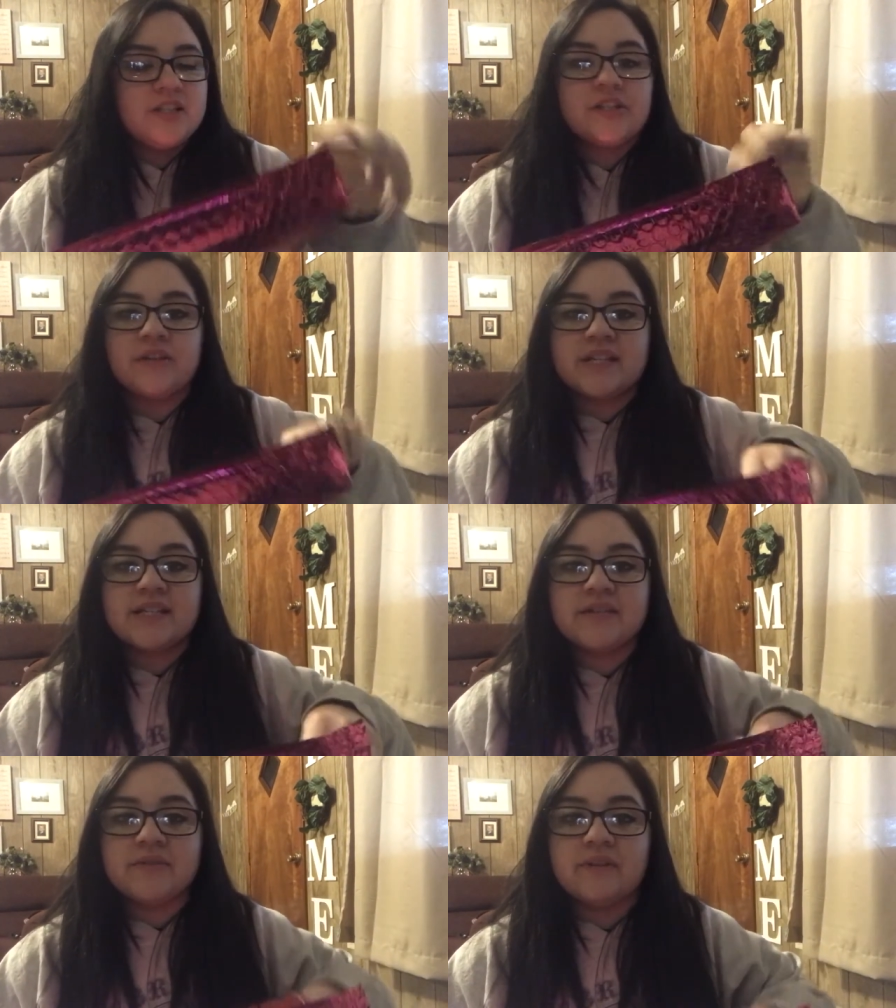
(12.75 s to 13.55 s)
So this
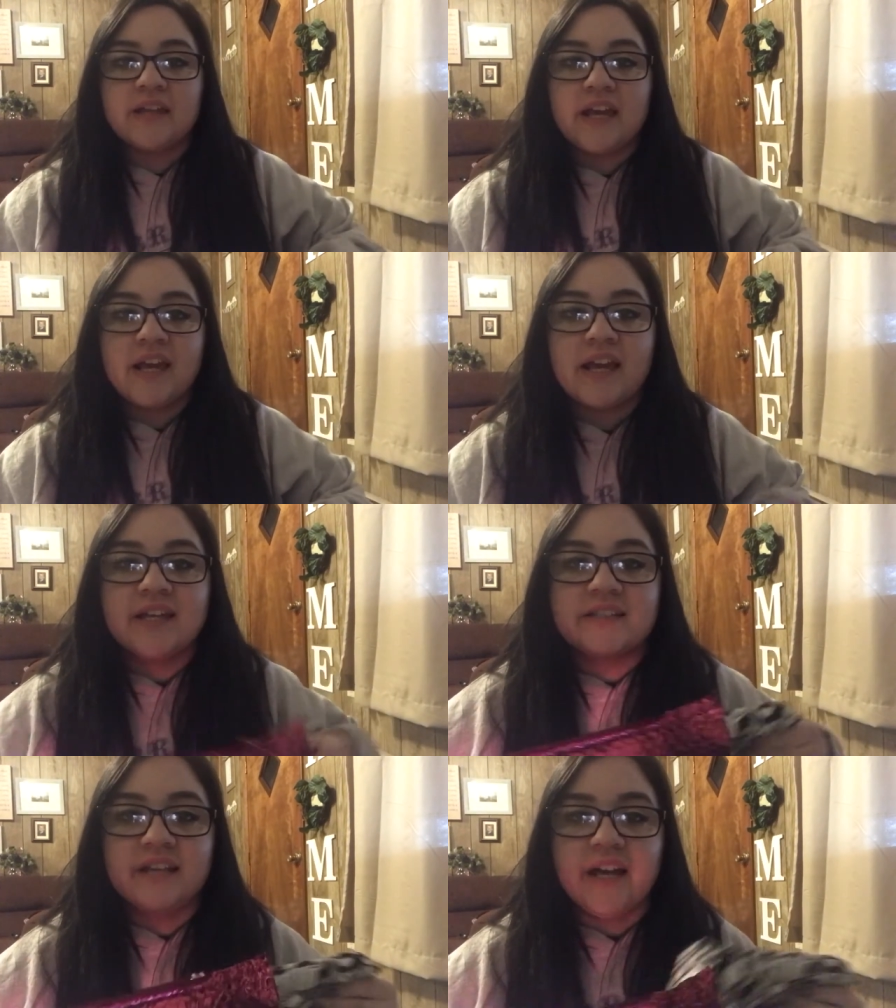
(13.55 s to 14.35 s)
is only
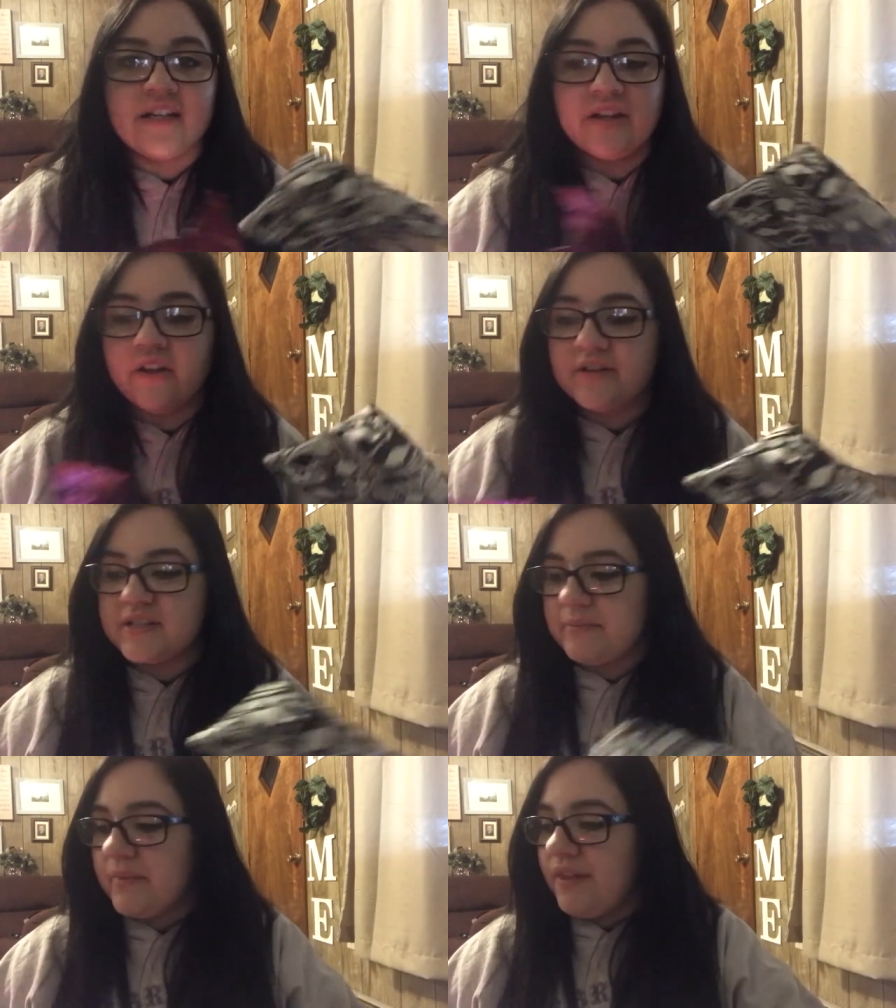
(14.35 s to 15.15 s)
$10
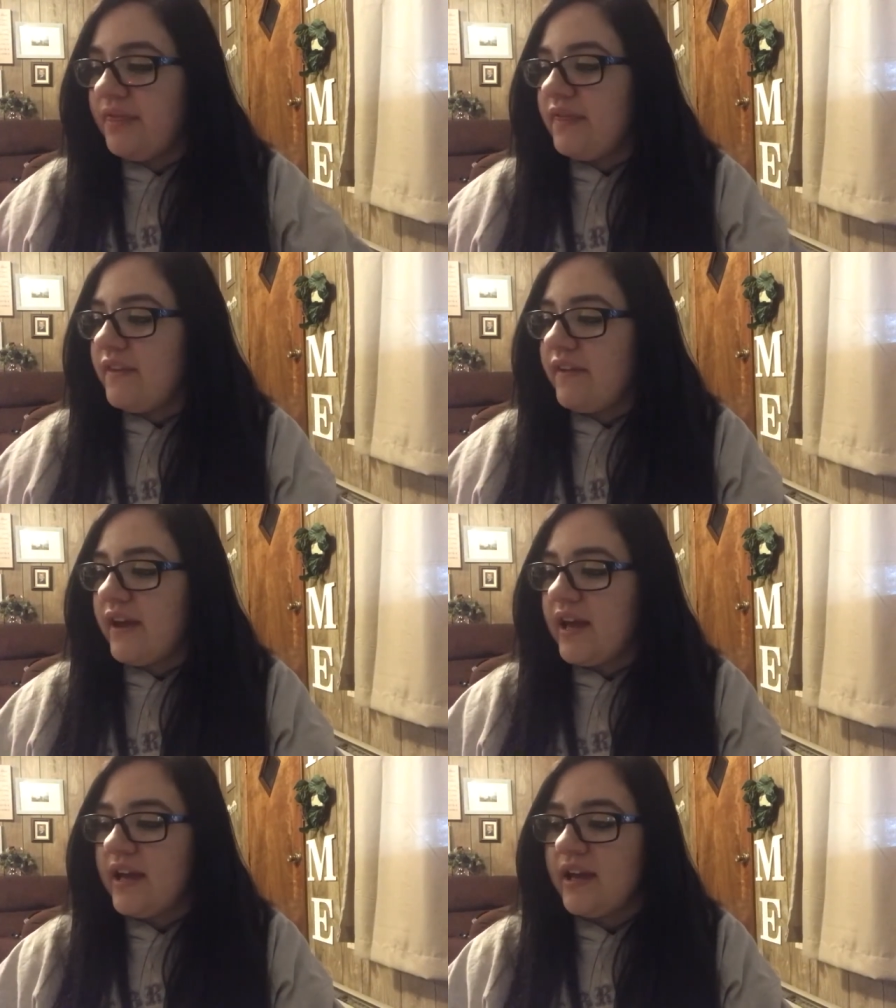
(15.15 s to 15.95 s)
a month
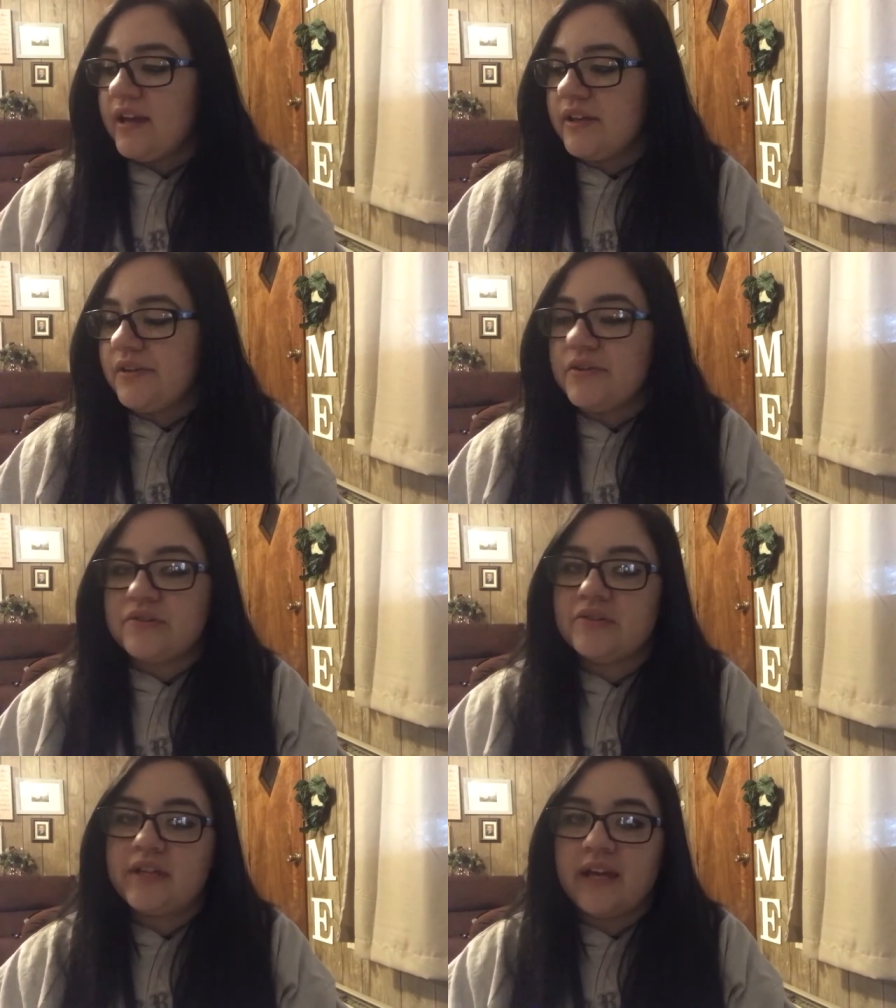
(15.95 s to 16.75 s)
and you
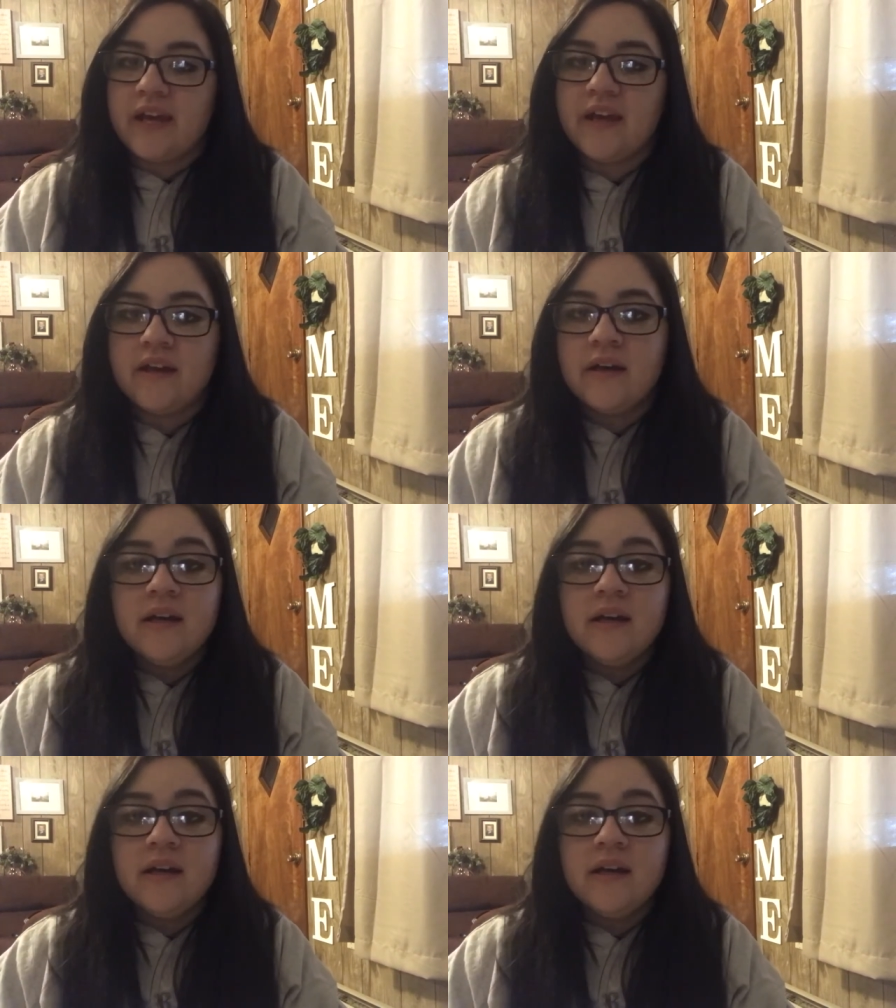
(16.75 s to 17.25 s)
usually get